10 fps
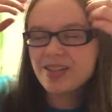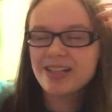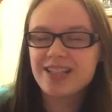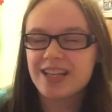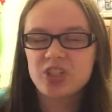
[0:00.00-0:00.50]

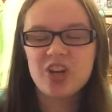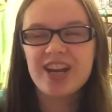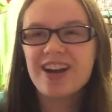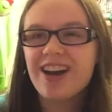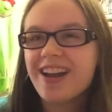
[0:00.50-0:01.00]
is like
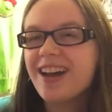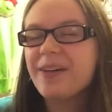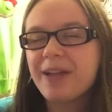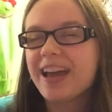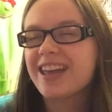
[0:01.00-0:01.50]
cheating
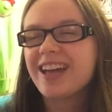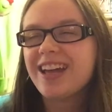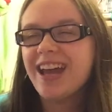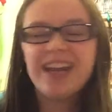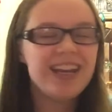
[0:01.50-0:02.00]
on him, like,
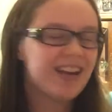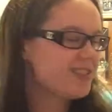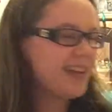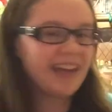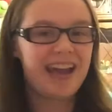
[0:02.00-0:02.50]
and he
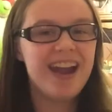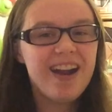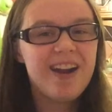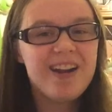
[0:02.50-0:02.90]
doesn't care?